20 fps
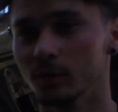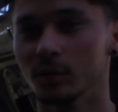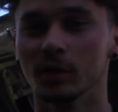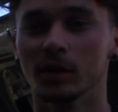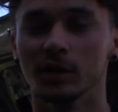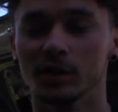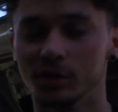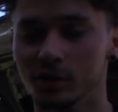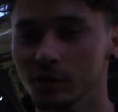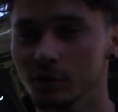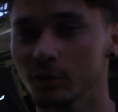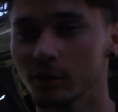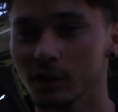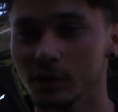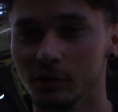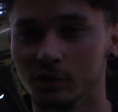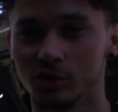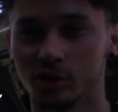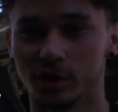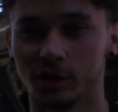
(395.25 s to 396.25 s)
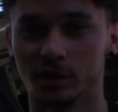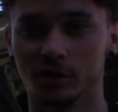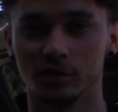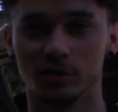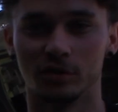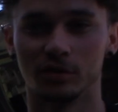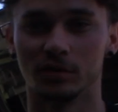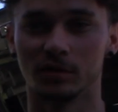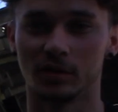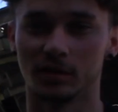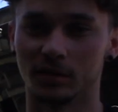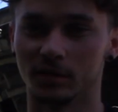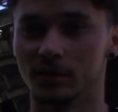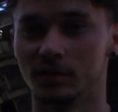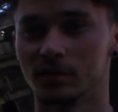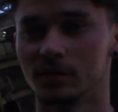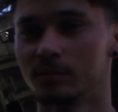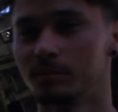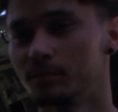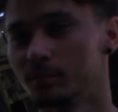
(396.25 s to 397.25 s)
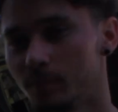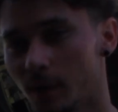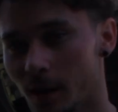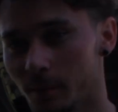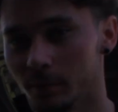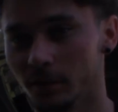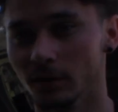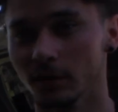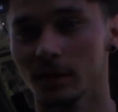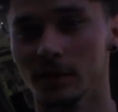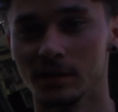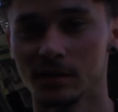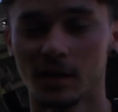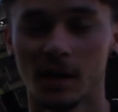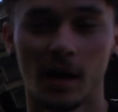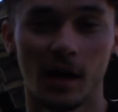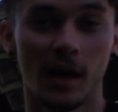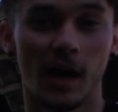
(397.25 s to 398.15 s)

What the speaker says: to do oil change because it's popping less.